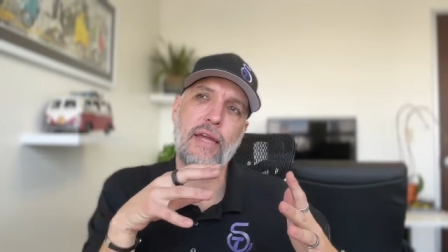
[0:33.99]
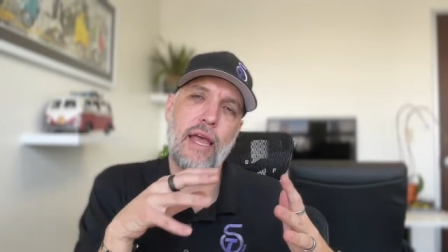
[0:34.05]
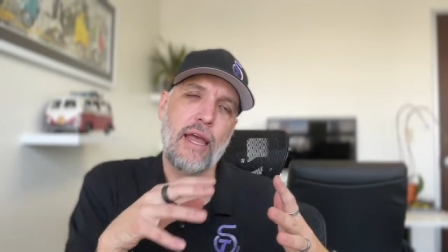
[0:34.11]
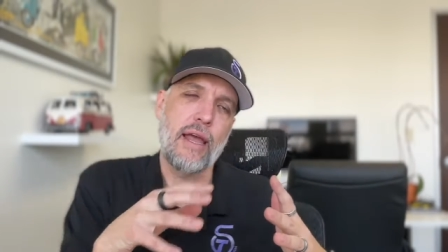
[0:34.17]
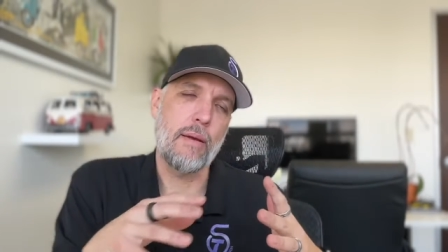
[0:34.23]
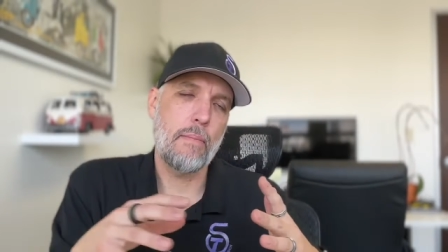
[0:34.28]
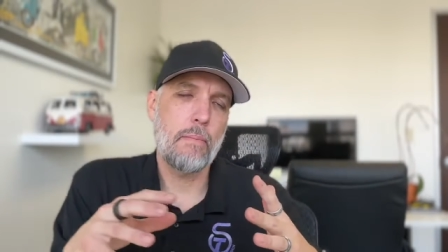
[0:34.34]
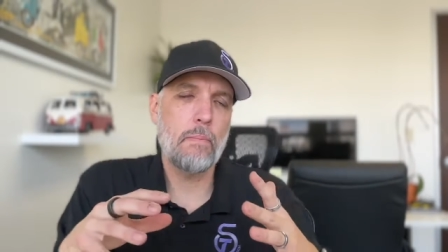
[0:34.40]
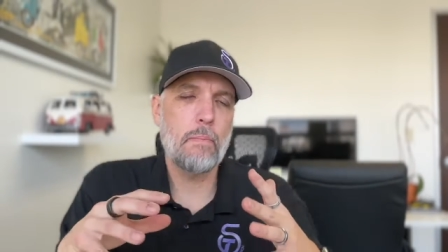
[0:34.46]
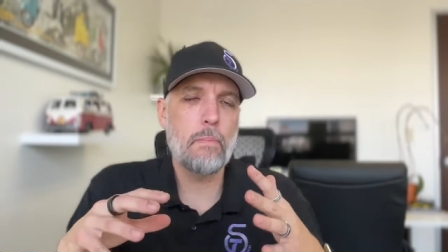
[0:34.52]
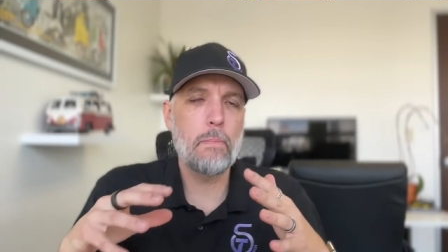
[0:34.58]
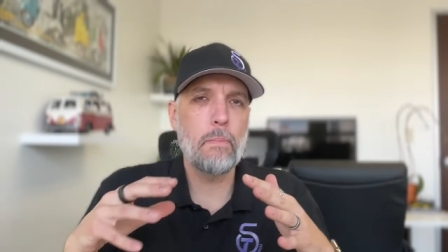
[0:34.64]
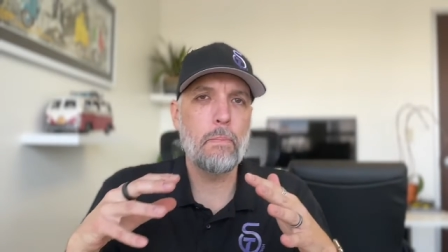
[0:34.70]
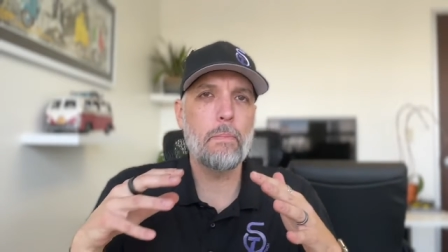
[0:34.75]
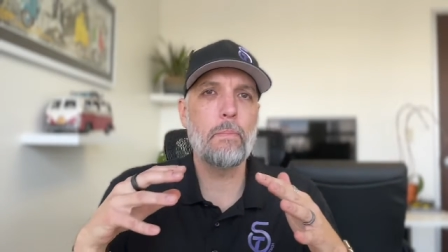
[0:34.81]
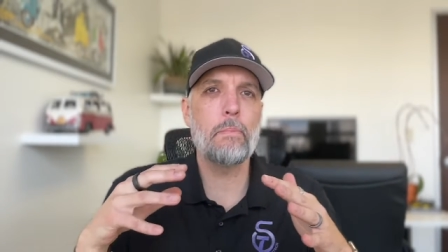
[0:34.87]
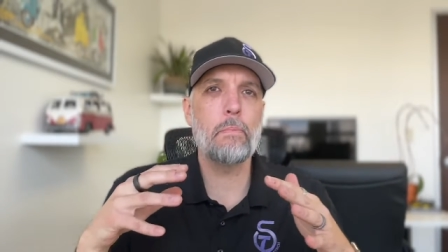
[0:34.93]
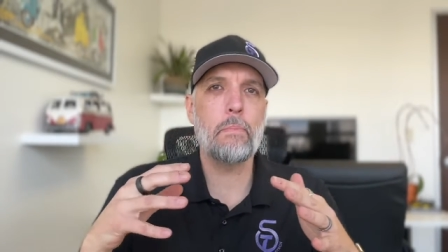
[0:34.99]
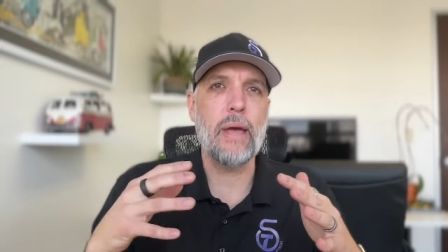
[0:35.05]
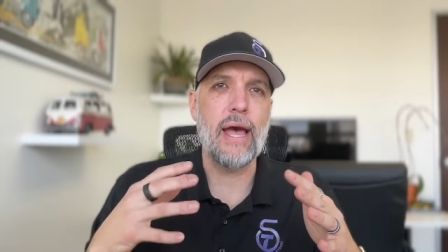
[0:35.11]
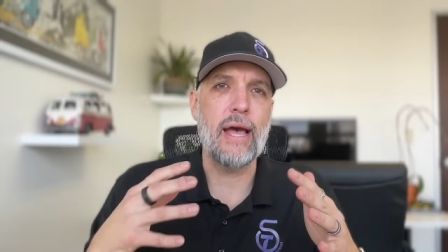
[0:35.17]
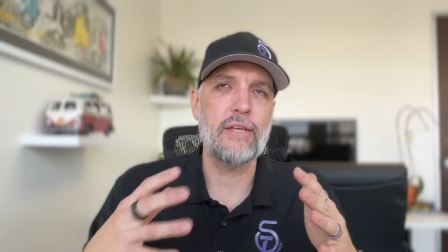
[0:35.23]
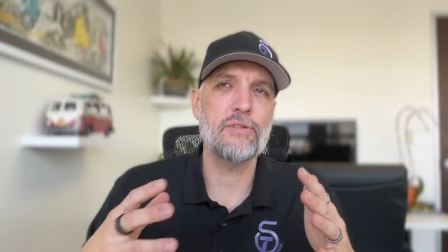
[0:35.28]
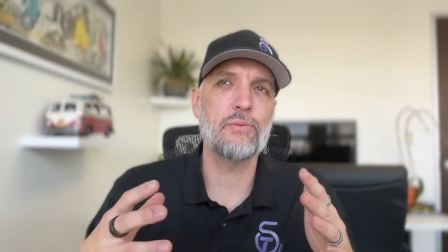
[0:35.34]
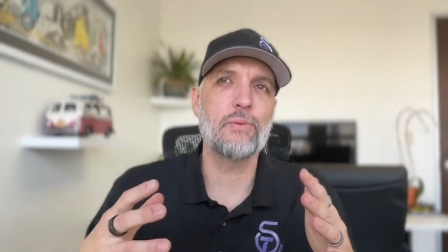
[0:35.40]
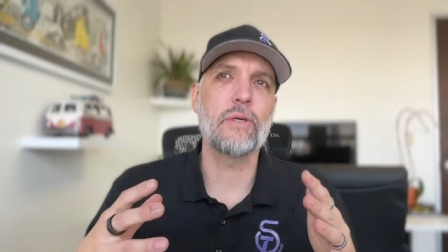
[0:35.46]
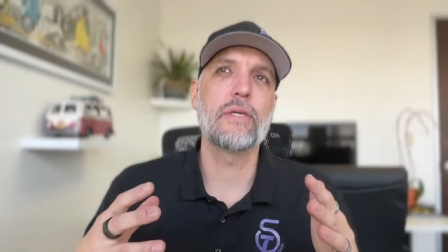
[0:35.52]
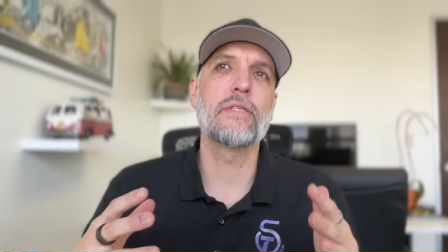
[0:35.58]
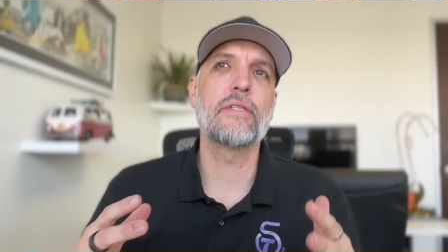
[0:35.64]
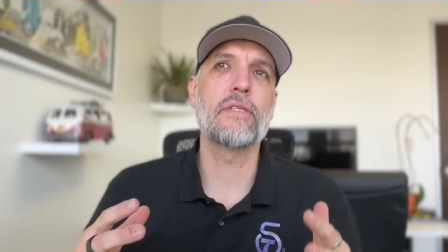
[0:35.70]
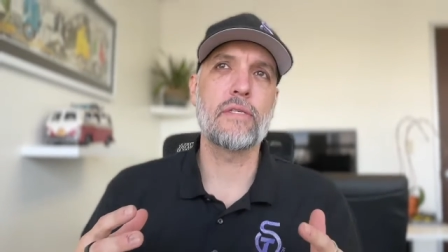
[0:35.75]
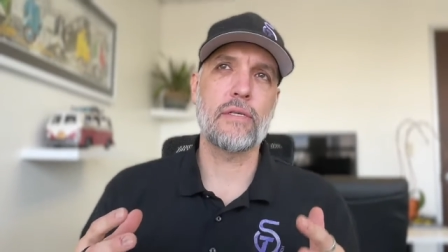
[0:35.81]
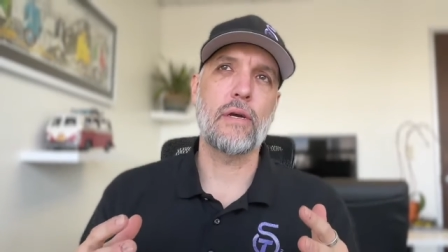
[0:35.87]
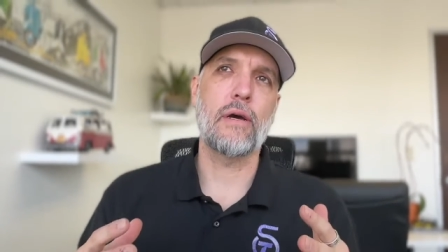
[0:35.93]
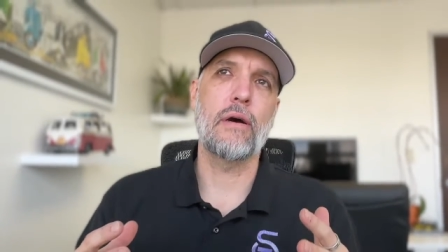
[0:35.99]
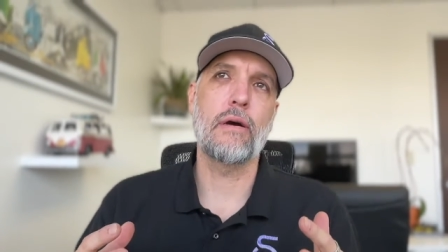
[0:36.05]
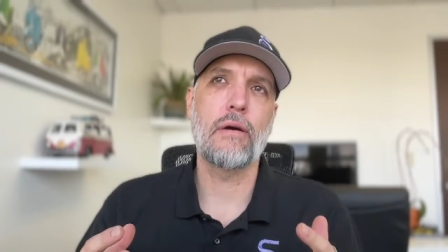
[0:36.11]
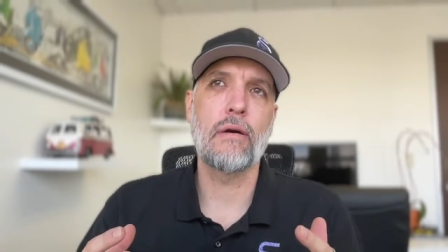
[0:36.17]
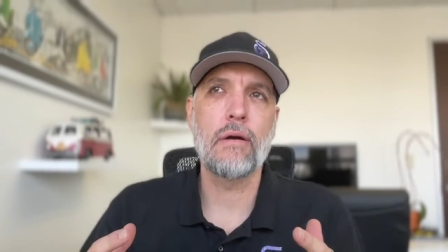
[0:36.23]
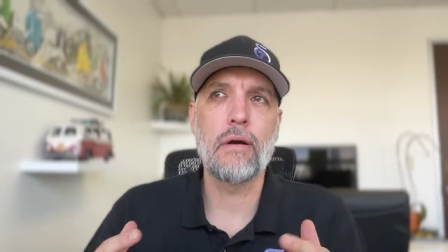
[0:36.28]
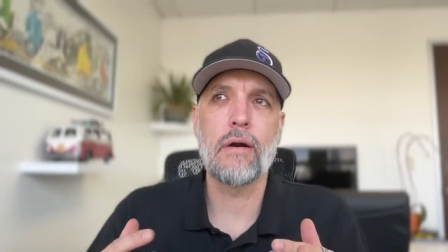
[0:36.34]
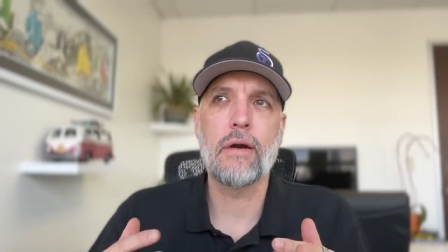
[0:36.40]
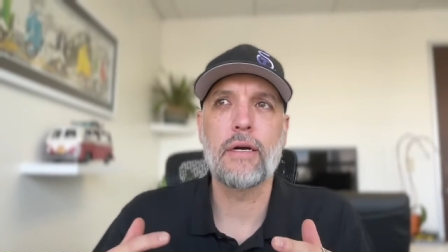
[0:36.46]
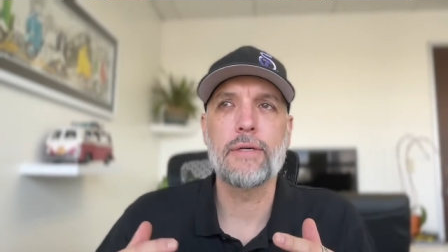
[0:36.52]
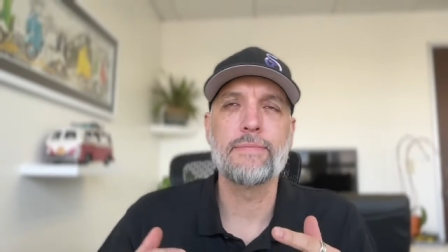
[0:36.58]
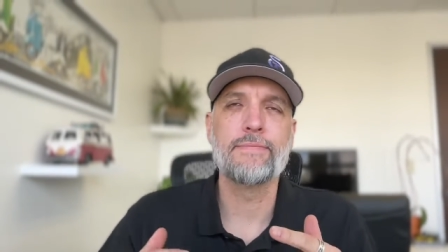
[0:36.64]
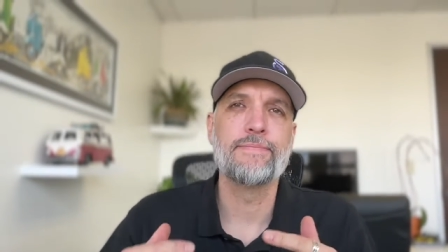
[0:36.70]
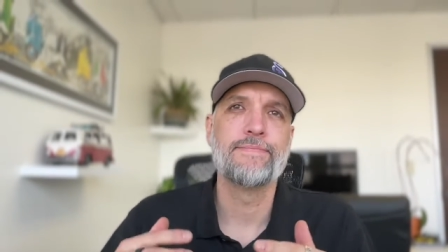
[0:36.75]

hey, passwords are,